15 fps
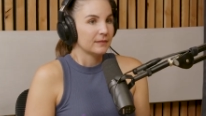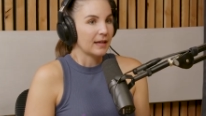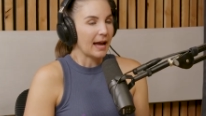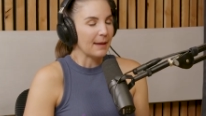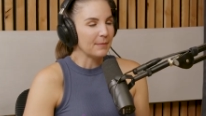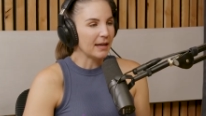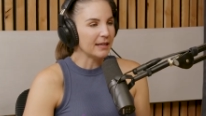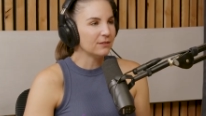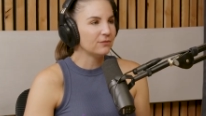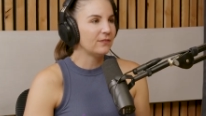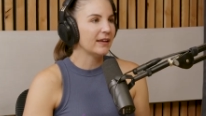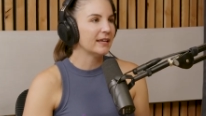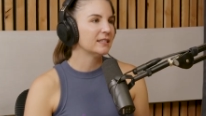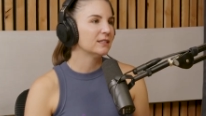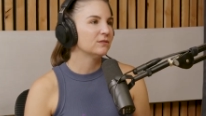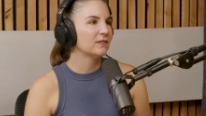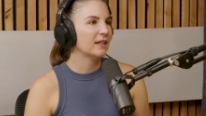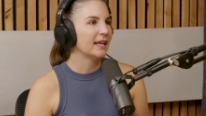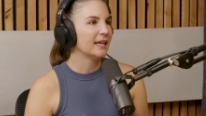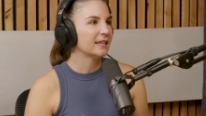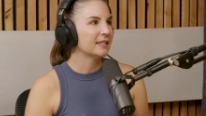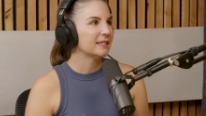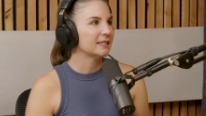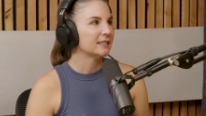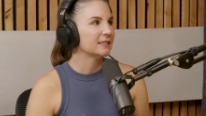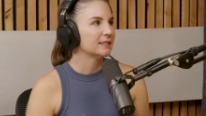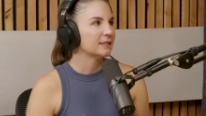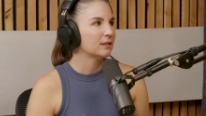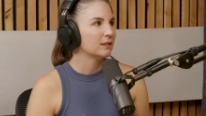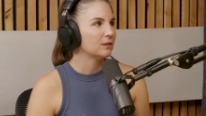I'm not a fan of like
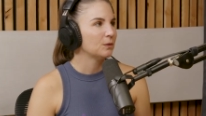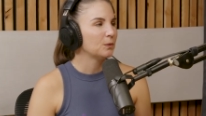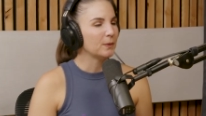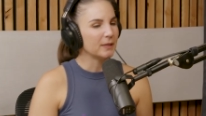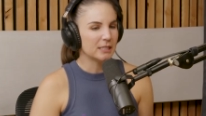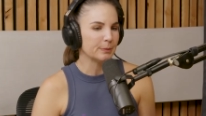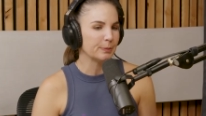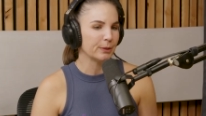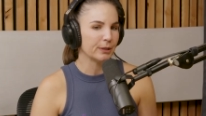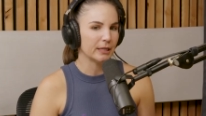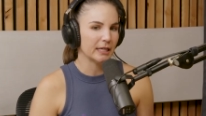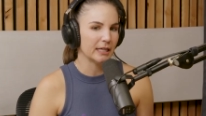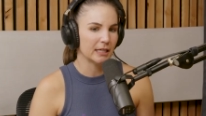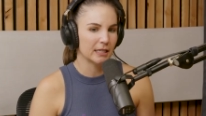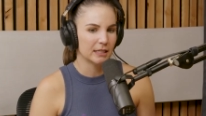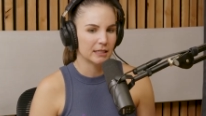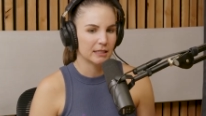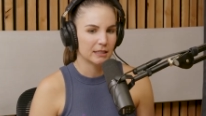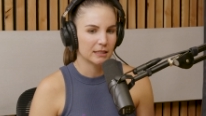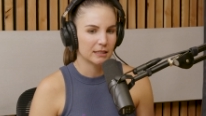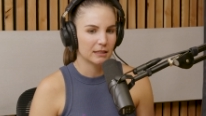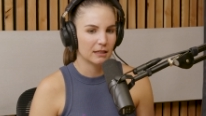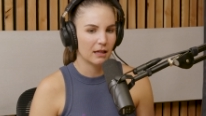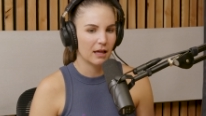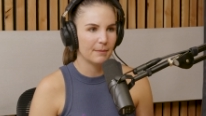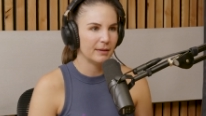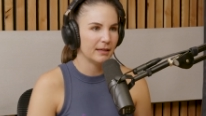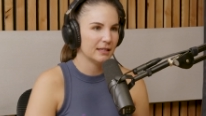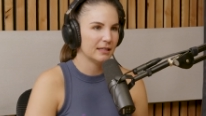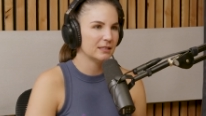whispering. I
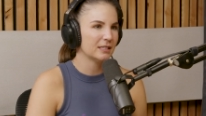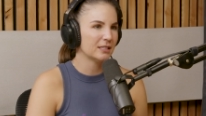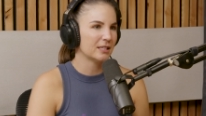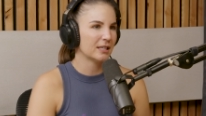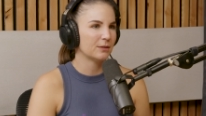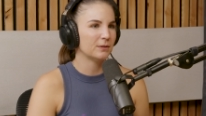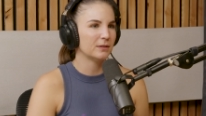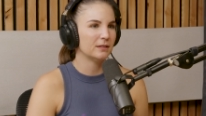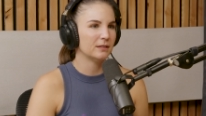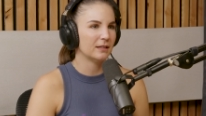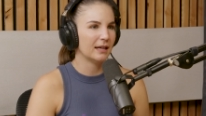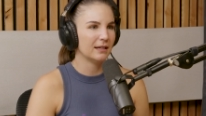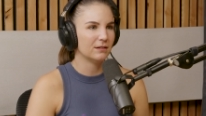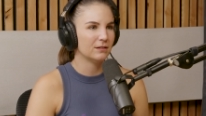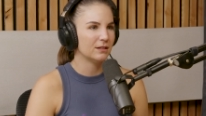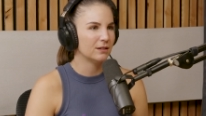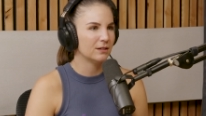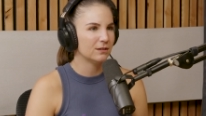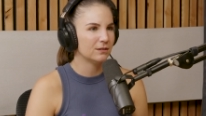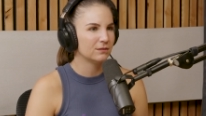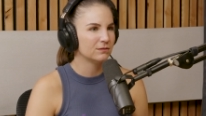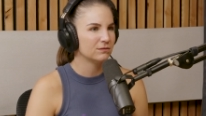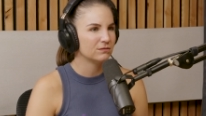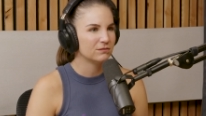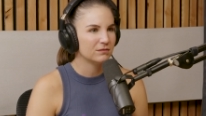mean, it's just like when I don't know.